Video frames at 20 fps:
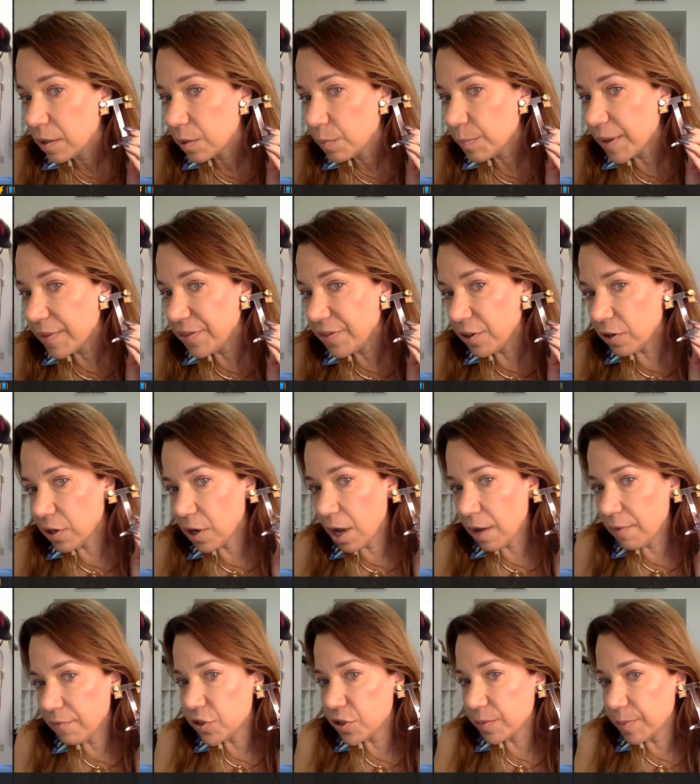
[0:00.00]
but they're
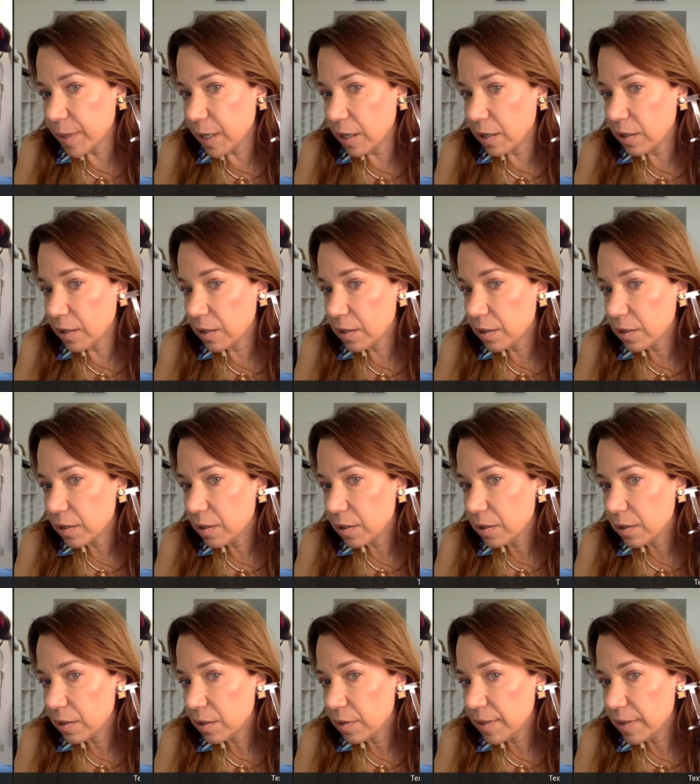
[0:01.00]
comfortable.
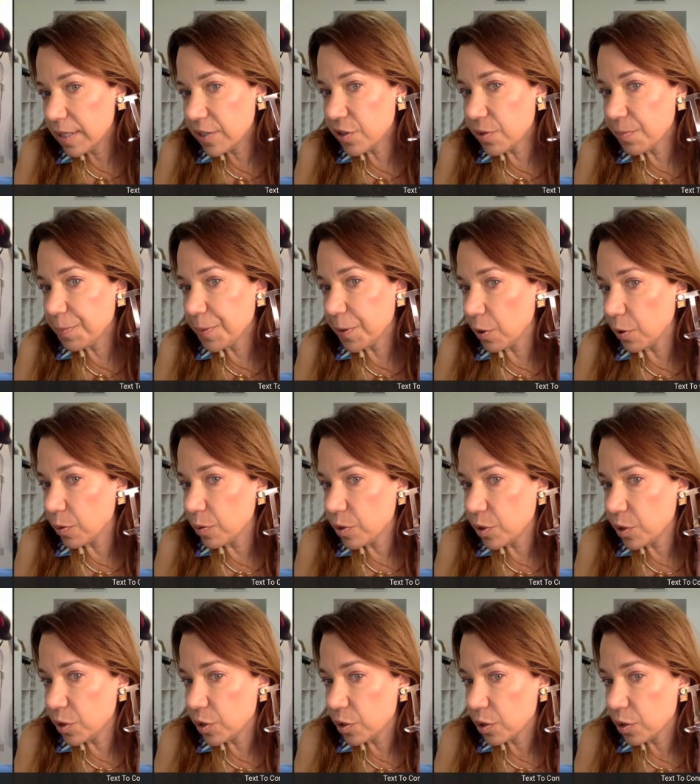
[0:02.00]
These are
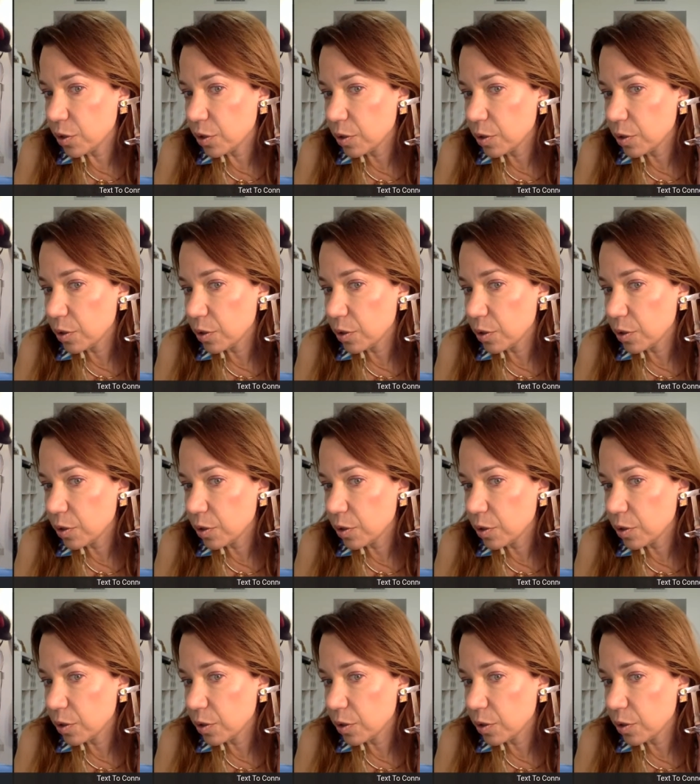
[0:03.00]
posts.